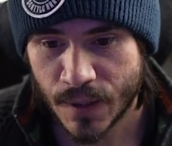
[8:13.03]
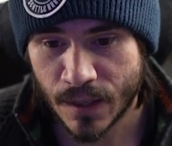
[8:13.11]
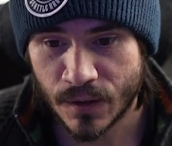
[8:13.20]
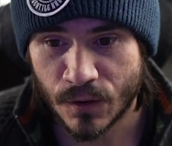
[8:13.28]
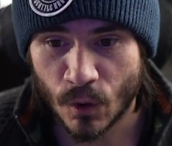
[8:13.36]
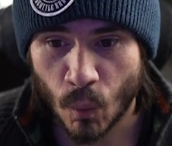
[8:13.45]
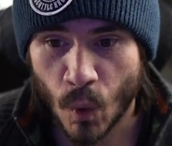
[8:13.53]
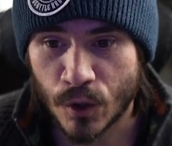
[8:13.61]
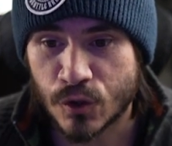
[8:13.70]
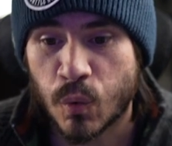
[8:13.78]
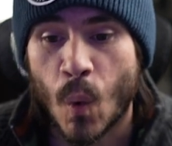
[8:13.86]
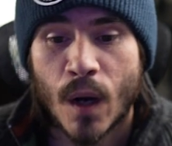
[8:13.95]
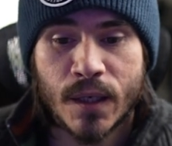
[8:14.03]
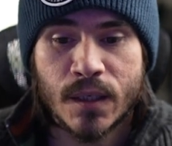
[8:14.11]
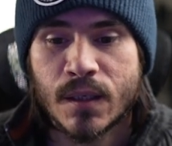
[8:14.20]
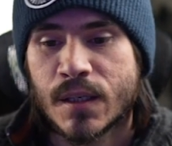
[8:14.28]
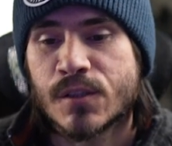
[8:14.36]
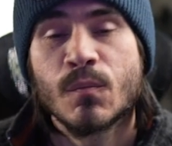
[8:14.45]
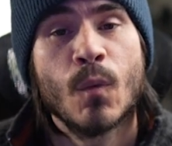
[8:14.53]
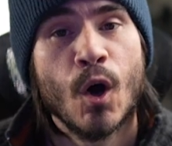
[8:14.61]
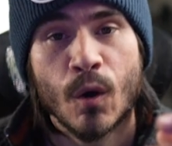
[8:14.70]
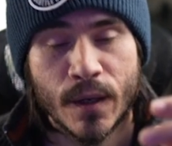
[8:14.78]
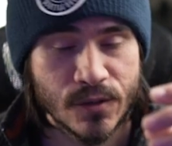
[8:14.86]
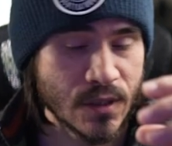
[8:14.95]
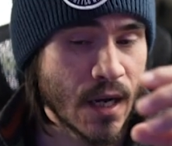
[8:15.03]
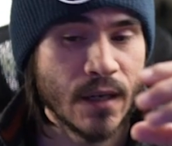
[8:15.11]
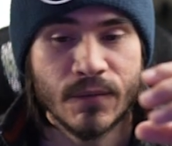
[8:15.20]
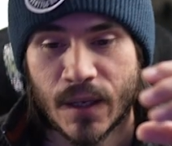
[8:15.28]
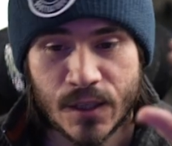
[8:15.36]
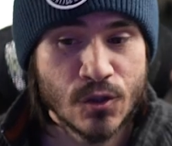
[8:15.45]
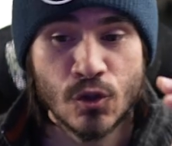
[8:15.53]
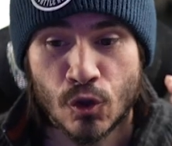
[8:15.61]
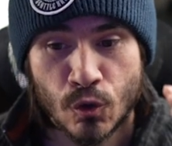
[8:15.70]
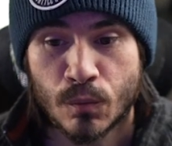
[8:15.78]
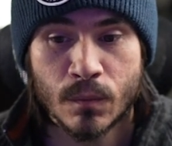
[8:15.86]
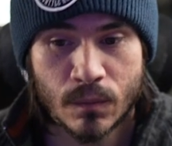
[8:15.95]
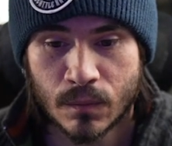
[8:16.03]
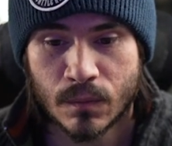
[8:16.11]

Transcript: and then the 120 is kind of like a zoomed